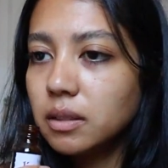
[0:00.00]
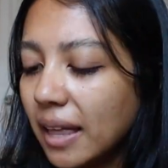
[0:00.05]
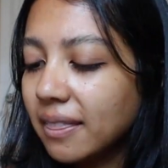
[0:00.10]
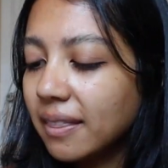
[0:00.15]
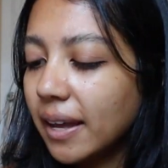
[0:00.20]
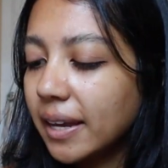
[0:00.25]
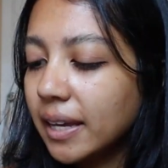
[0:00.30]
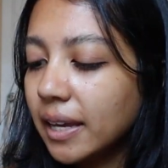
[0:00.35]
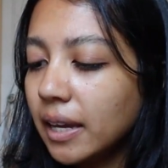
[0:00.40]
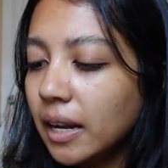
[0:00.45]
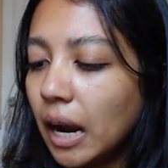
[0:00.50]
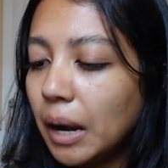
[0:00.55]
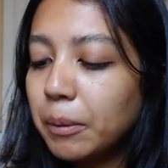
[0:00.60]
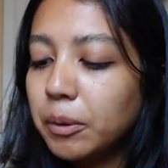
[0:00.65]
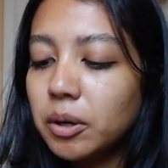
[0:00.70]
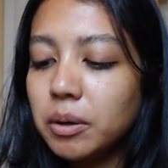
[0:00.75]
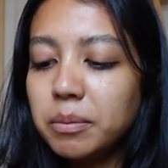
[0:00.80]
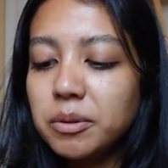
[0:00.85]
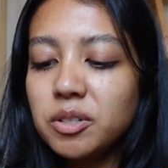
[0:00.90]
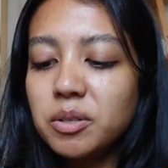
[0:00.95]
I like it. I
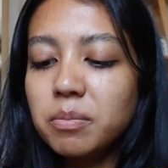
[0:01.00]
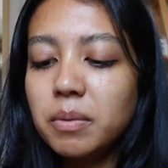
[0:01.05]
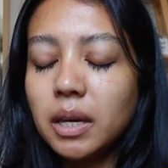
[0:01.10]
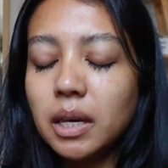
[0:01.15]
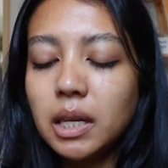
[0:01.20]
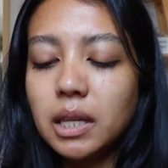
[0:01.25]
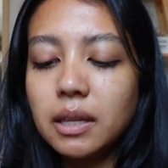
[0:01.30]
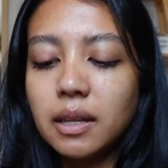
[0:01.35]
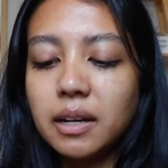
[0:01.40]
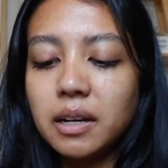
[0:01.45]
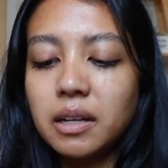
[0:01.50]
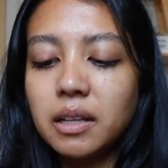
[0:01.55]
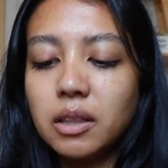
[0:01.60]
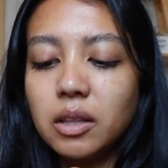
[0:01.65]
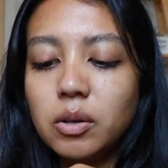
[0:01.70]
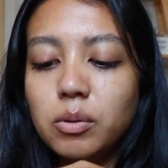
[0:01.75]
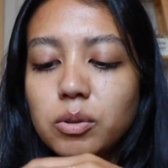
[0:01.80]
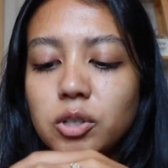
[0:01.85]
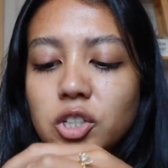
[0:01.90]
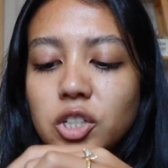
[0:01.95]
would almost make it like a
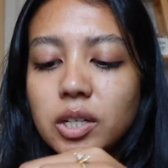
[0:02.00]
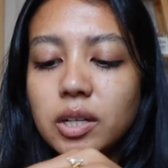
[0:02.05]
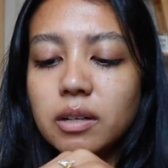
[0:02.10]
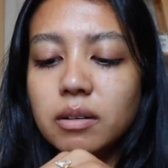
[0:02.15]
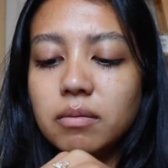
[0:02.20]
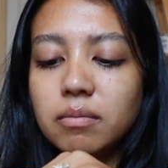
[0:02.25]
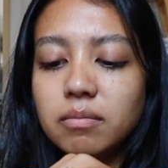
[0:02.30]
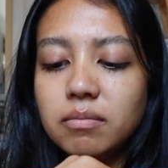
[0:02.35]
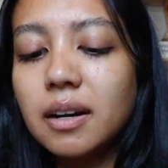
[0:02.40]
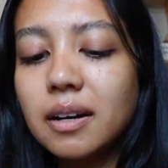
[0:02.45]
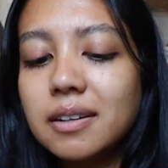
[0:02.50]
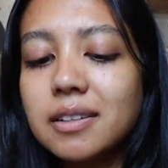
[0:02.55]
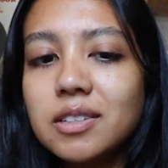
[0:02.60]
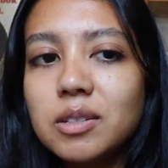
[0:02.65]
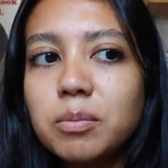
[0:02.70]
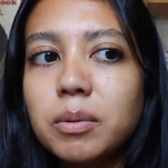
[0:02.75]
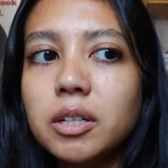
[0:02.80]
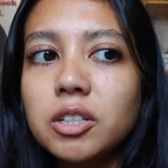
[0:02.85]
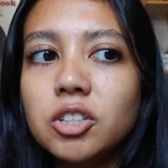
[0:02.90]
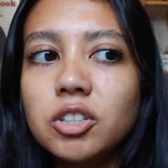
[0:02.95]
lotion, not as
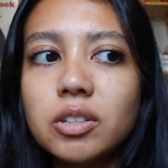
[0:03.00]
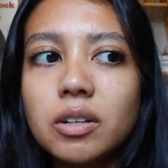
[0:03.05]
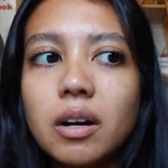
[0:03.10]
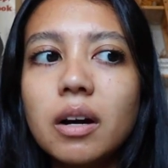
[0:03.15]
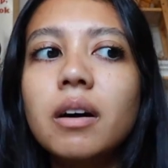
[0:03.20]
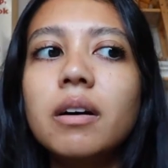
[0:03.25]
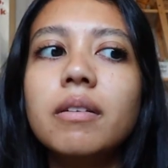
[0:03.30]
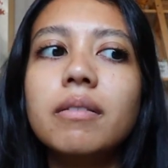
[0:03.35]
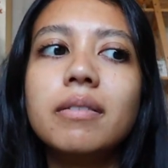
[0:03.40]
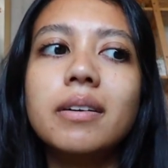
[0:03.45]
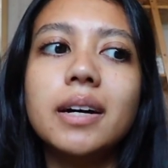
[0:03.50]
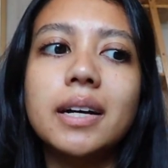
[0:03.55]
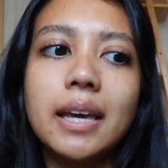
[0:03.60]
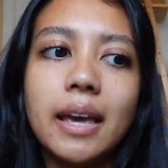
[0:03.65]
much of a